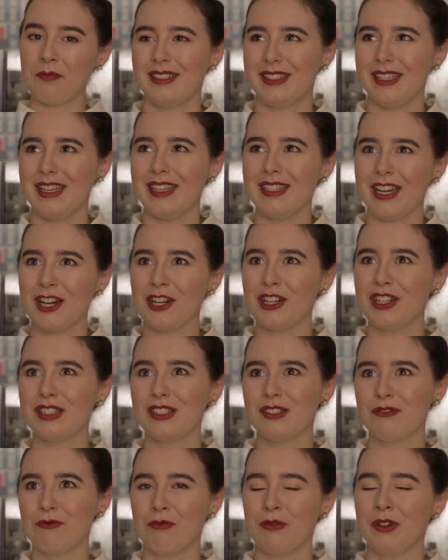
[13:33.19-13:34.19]

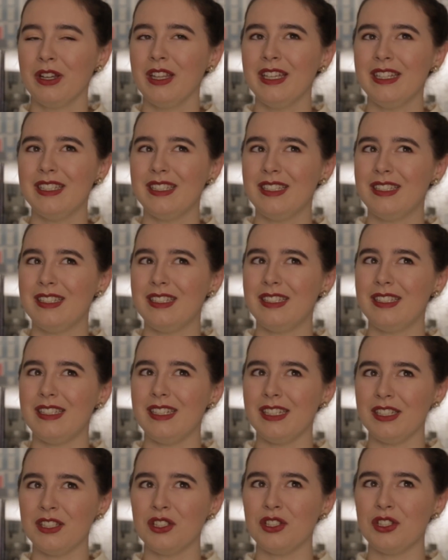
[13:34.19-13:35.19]
Zenterra really
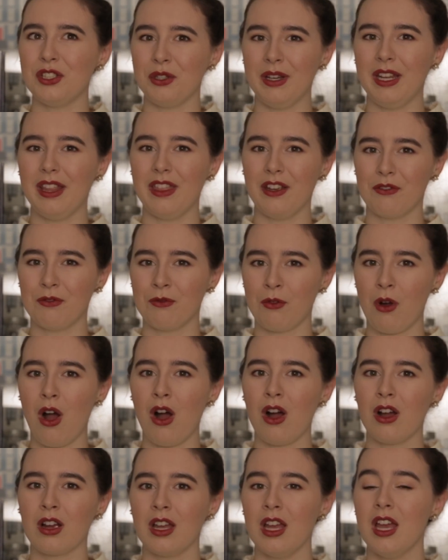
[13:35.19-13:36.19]
didn't do anything
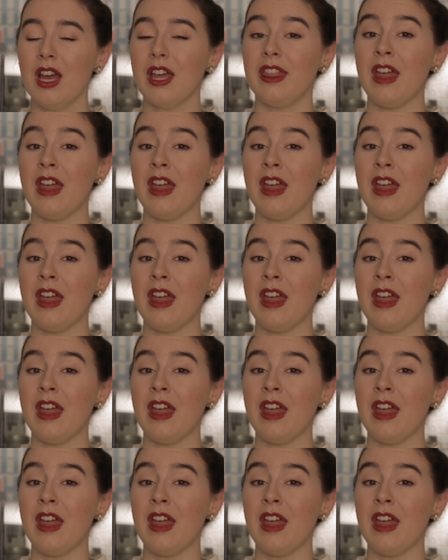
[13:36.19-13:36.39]
wrong,